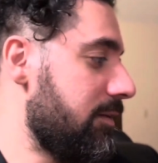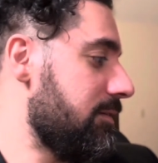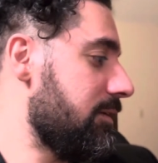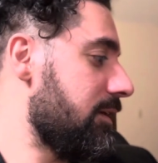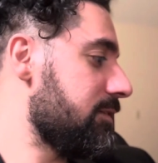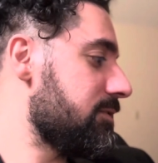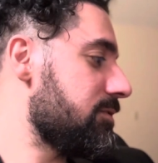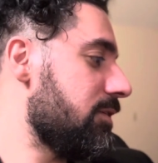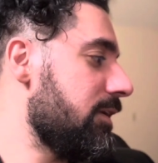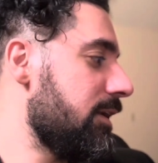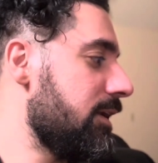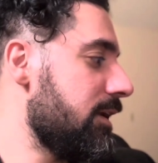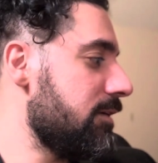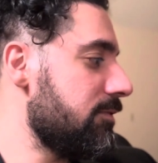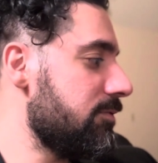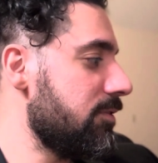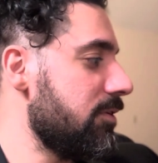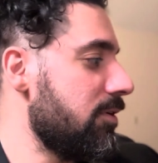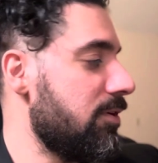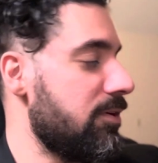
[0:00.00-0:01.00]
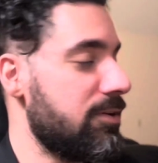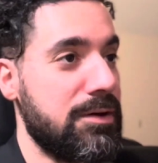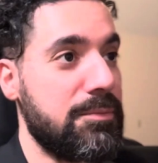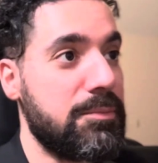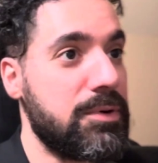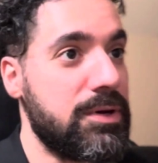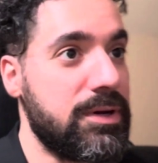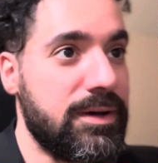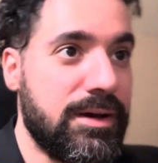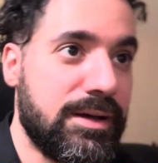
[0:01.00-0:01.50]
That's all I have for law
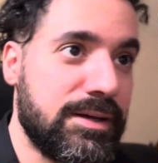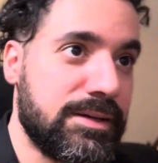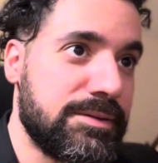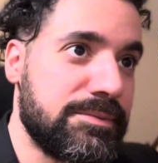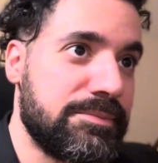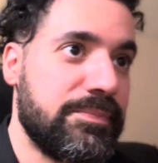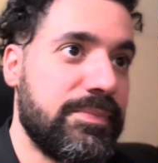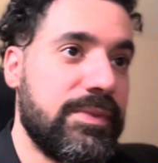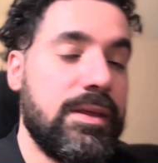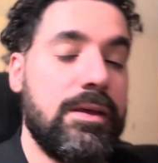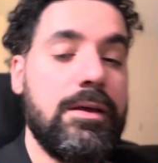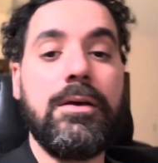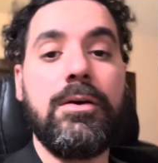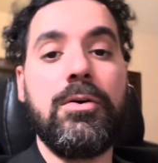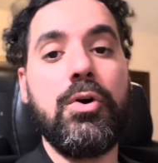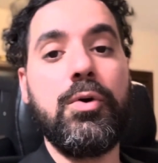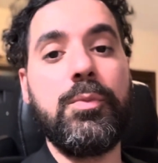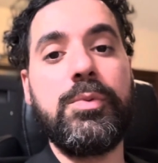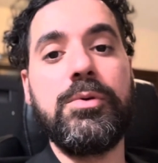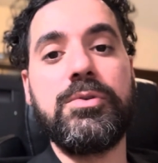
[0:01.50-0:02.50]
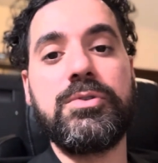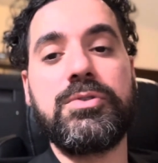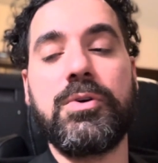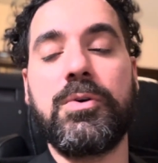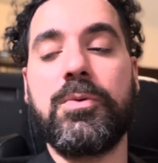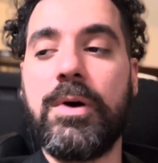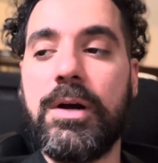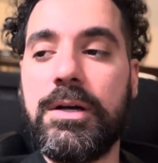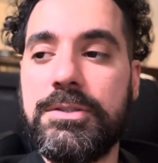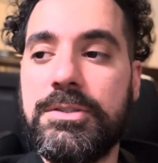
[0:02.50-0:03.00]
number 9. Hope you
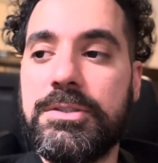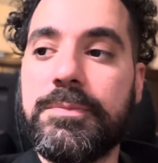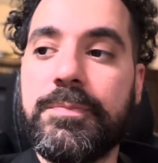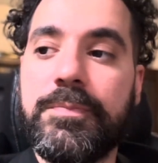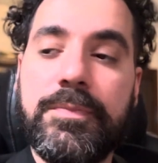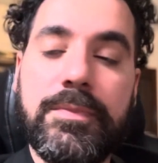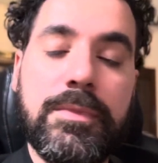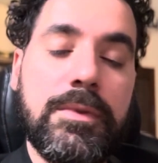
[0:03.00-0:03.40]
enjoyed watching.